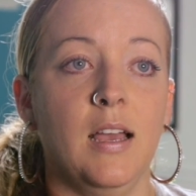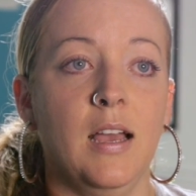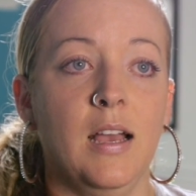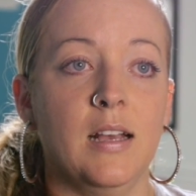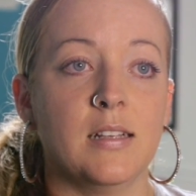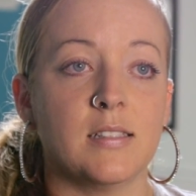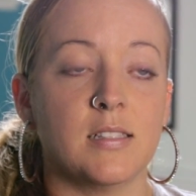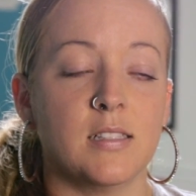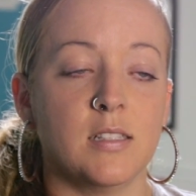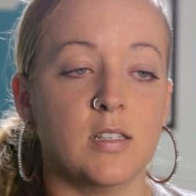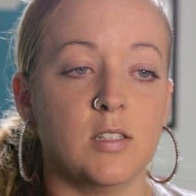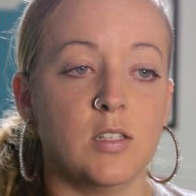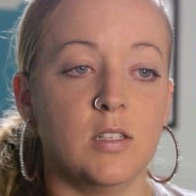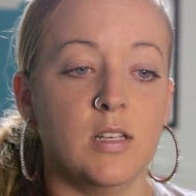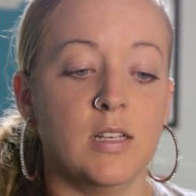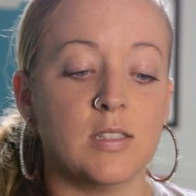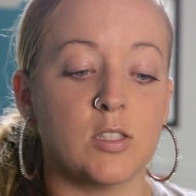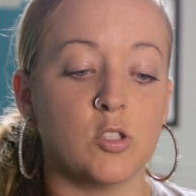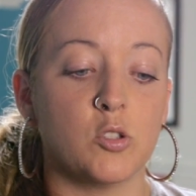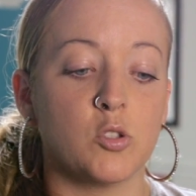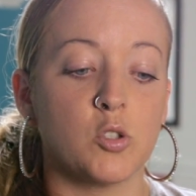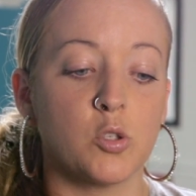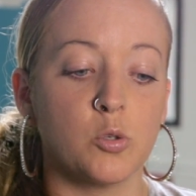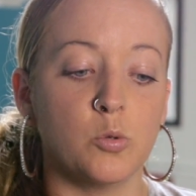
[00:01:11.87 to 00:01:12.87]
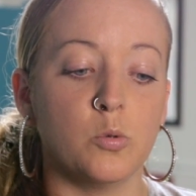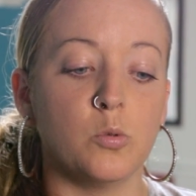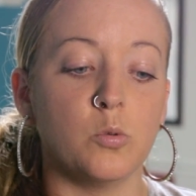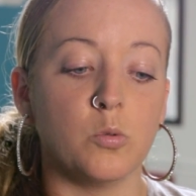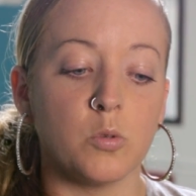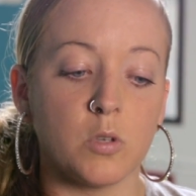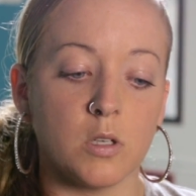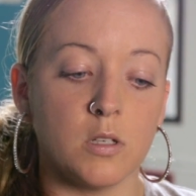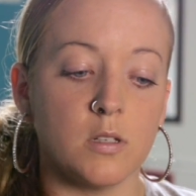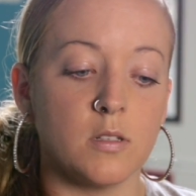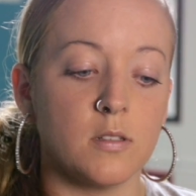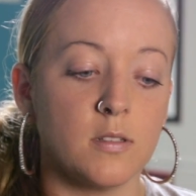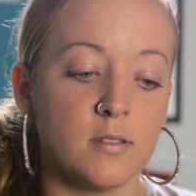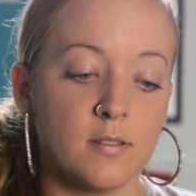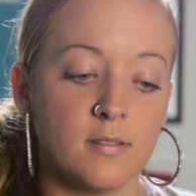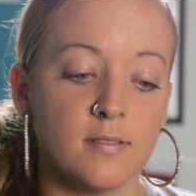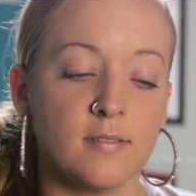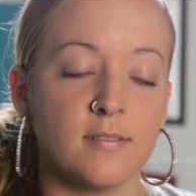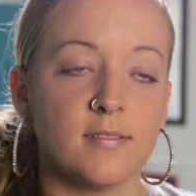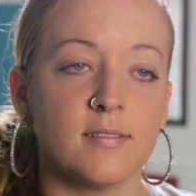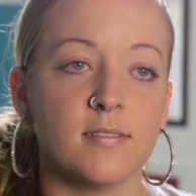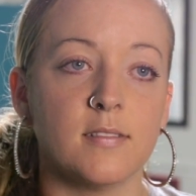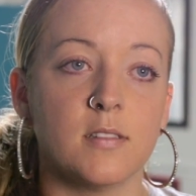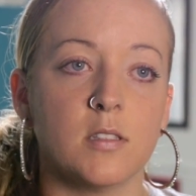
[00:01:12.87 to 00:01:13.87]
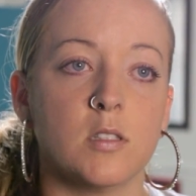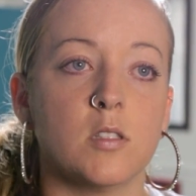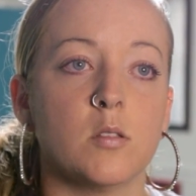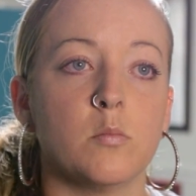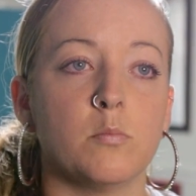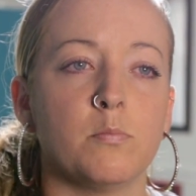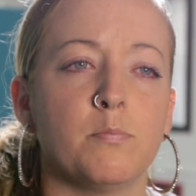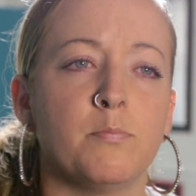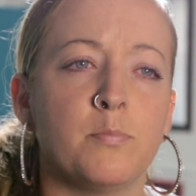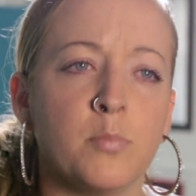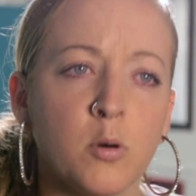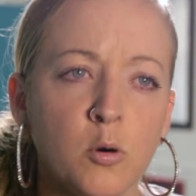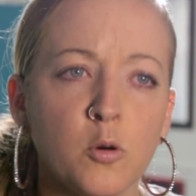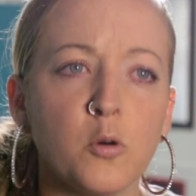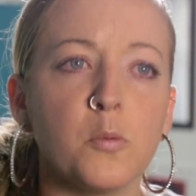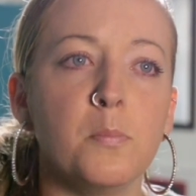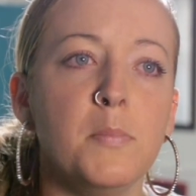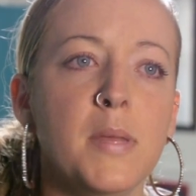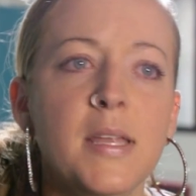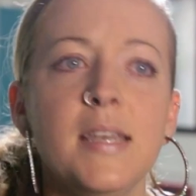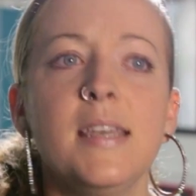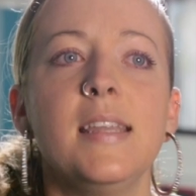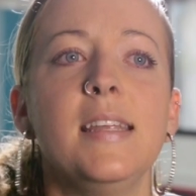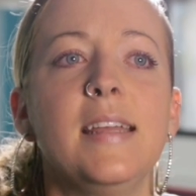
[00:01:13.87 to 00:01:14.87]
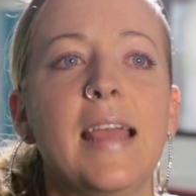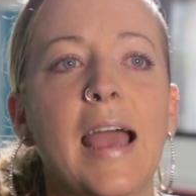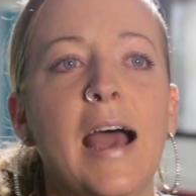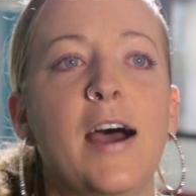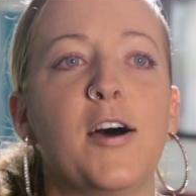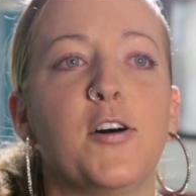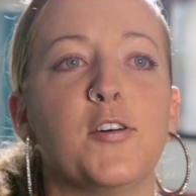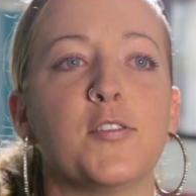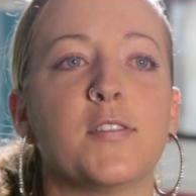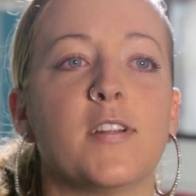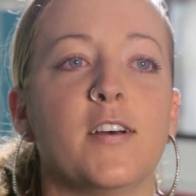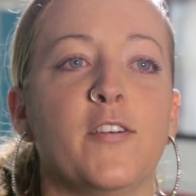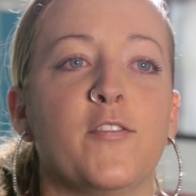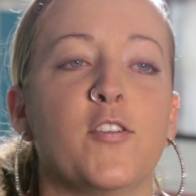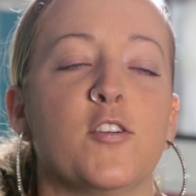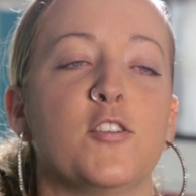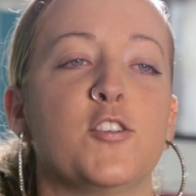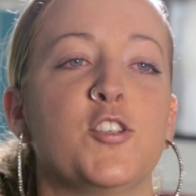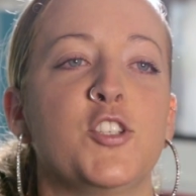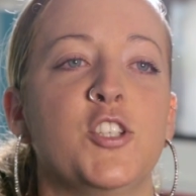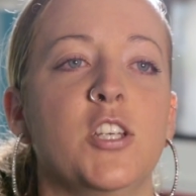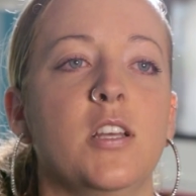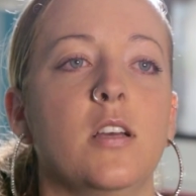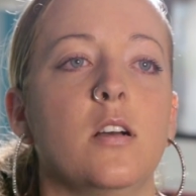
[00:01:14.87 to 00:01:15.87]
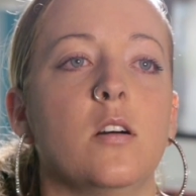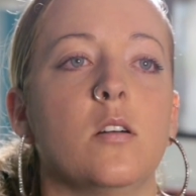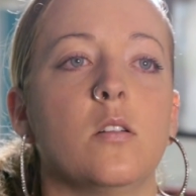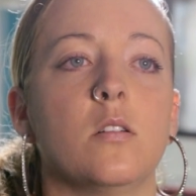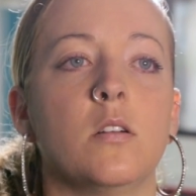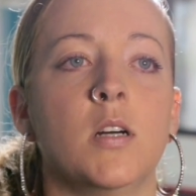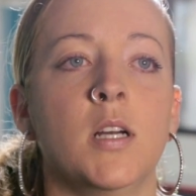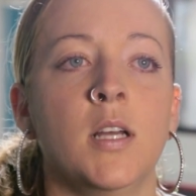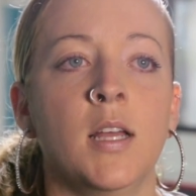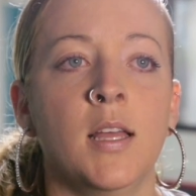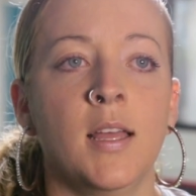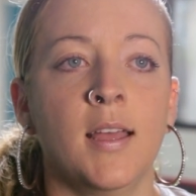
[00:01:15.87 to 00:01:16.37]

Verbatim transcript: as a, as a tool to pull Mindi out of her shell.